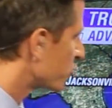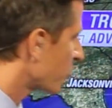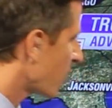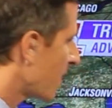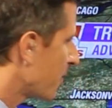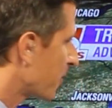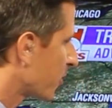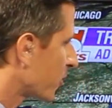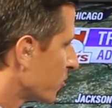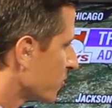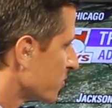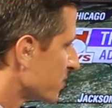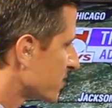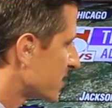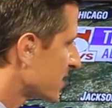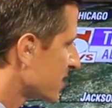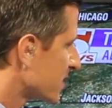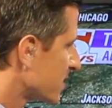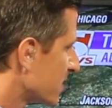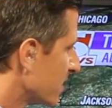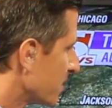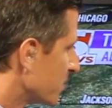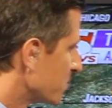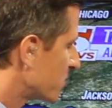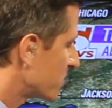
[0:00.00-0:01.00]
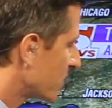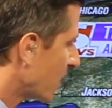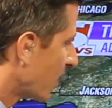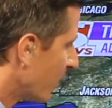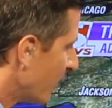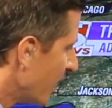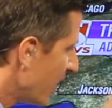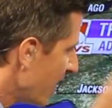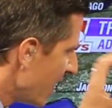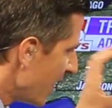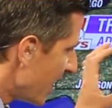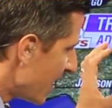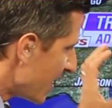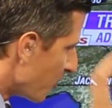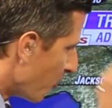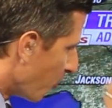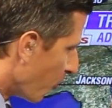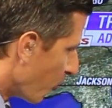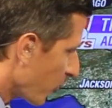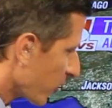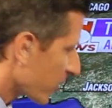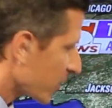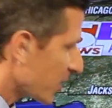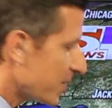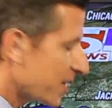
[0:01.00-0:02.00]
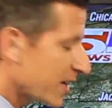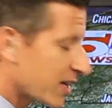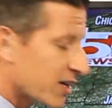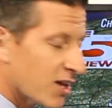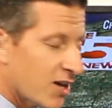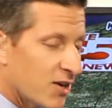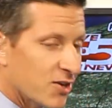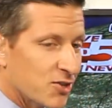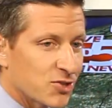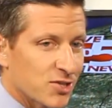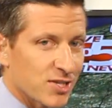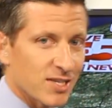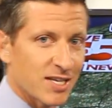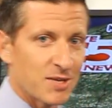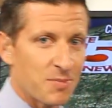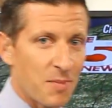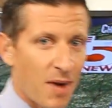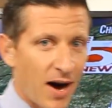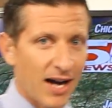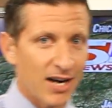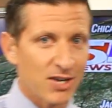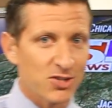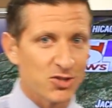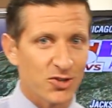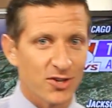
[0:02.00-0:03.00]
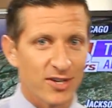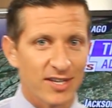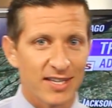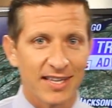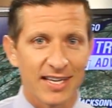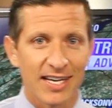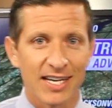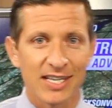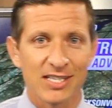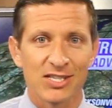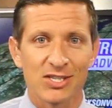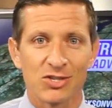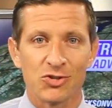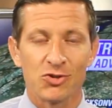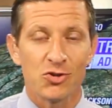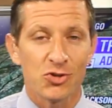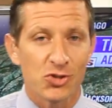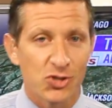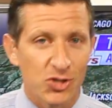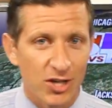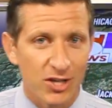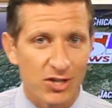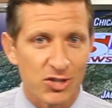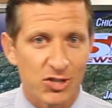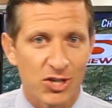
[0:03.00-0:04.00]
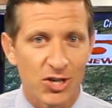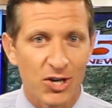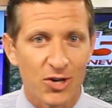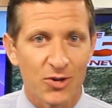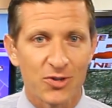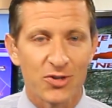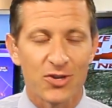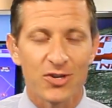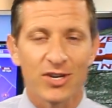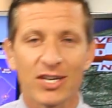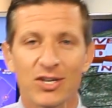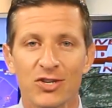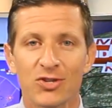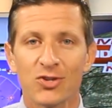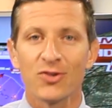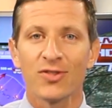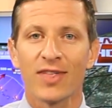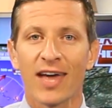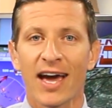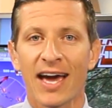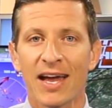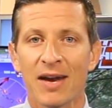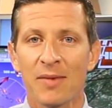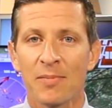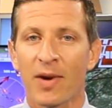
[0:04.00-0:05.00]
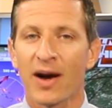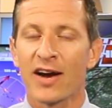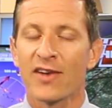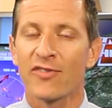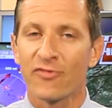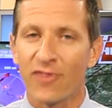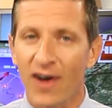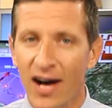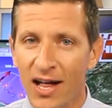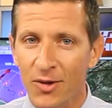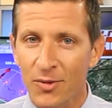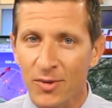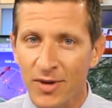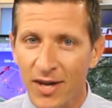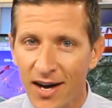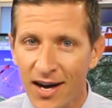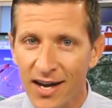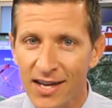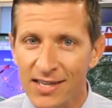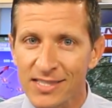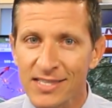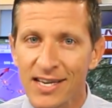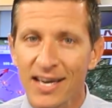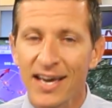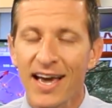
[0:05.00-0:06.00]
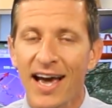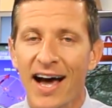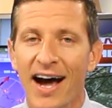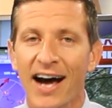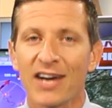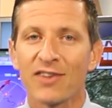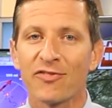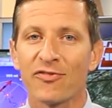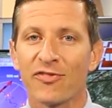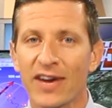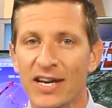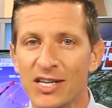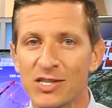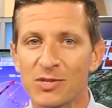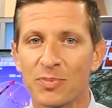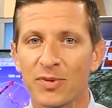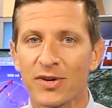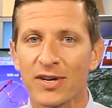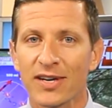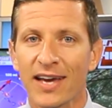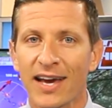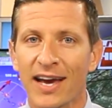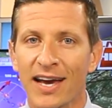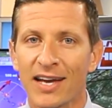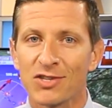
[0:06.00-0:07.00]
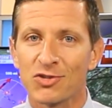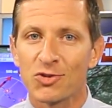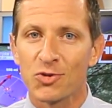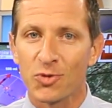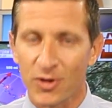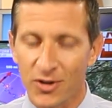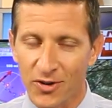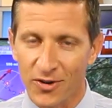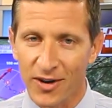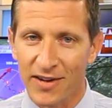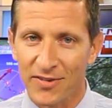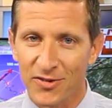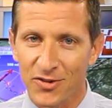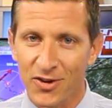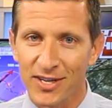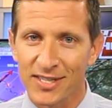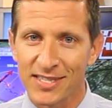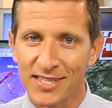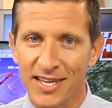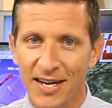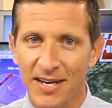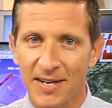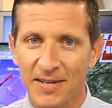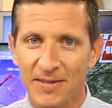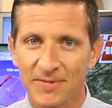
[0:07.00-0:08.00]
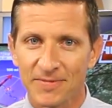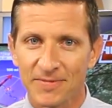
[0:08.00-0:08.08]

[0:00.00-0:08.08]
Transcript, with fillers: tropical system. So we're going to be closely monitoring this. You should too, and you can do that by following us on Facebook and Twitter. Have a great day.